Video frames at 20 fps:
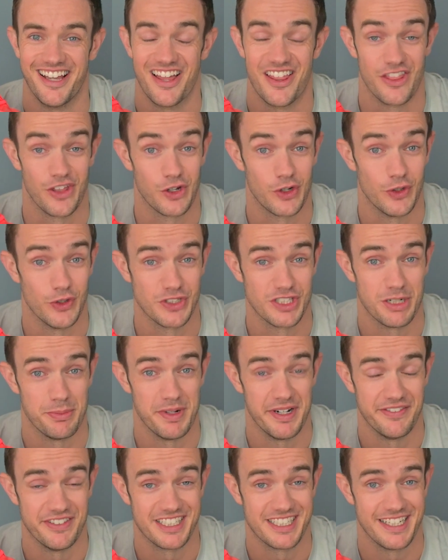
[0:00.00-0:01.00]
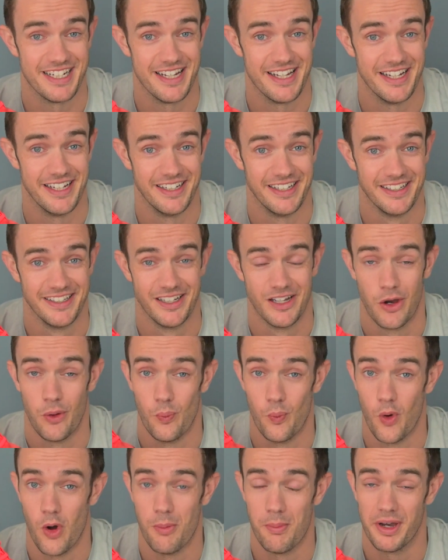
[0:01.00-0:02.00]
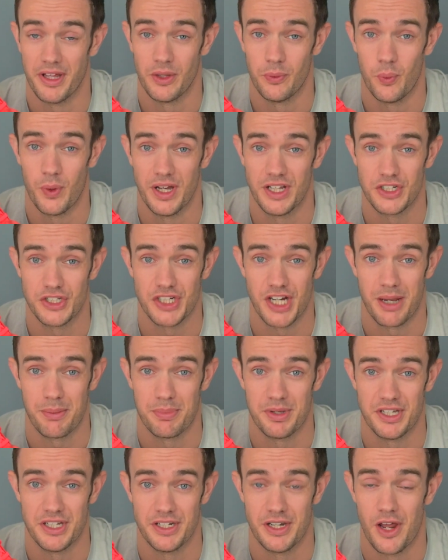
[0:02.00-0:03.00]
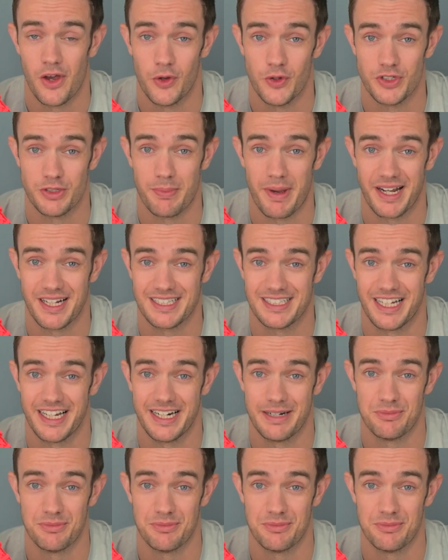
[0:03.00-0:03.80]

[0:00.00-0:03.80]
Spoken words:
They're causing a bit of a stir, worn by the world champion Hunter McIntyre